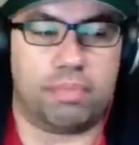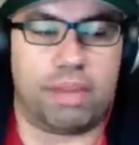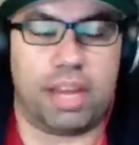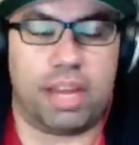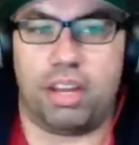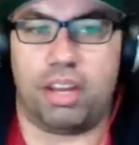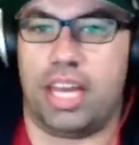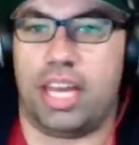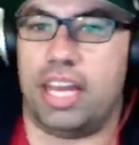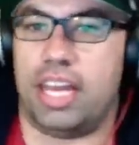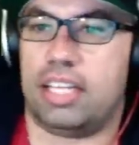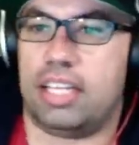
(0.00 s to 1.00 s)
man, yeah,
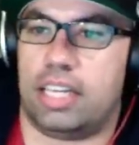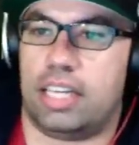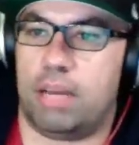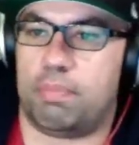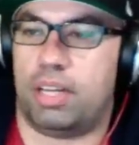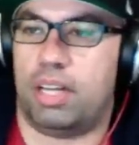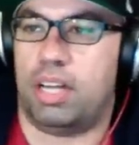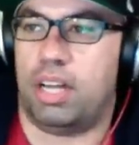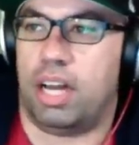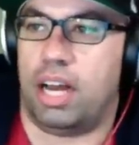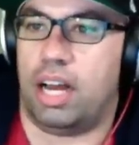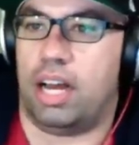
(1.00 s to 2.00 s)
hit us up.
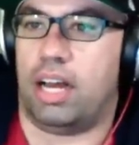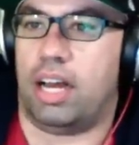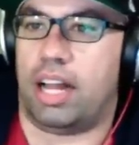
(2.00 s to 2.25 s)
Uh,